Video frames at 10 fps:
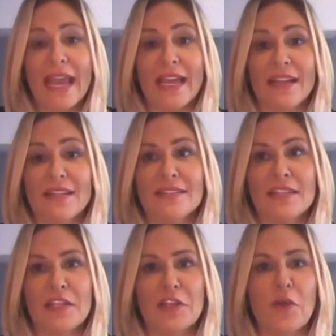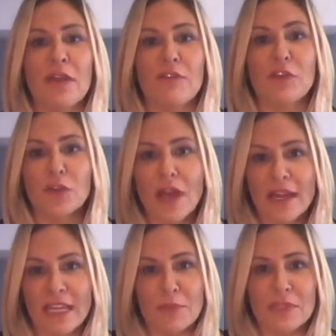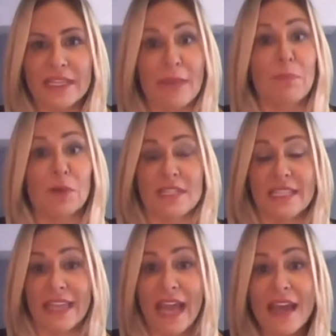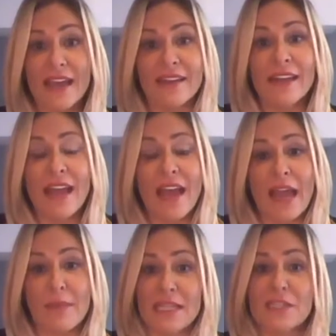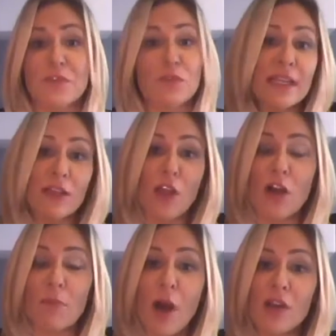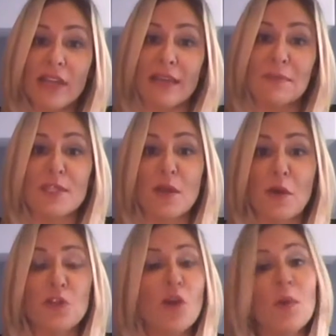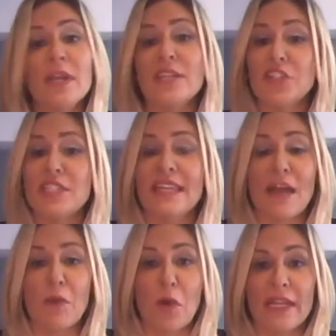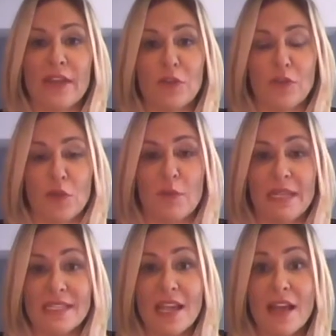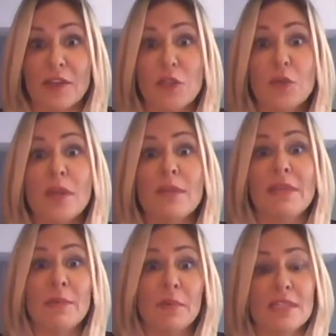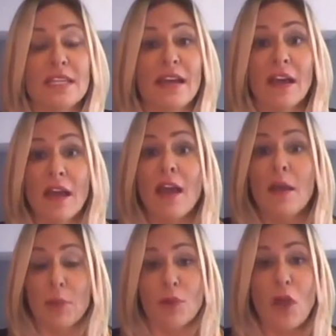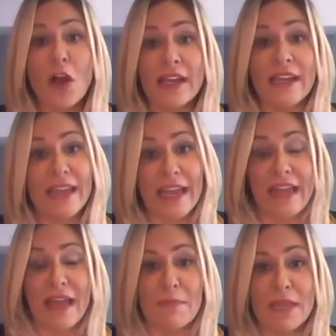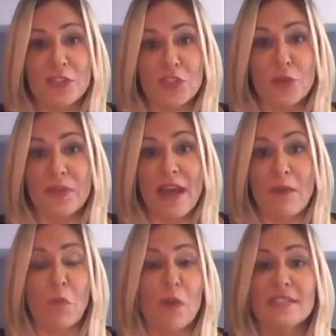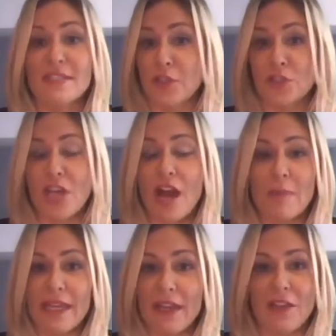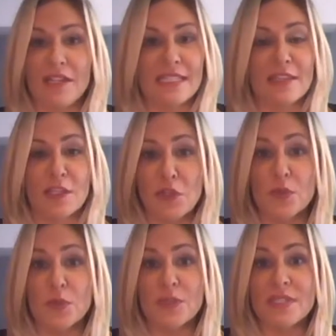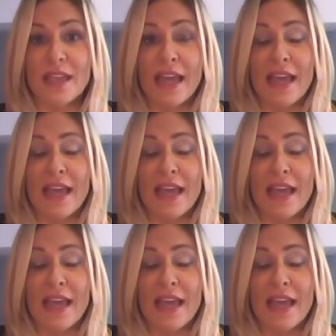And, if you're not able to get booked again, it's really a long ball game. So you don't want to just get that one interview and be done. You want to be able to prolong it and make sure that once your topic area is in the news,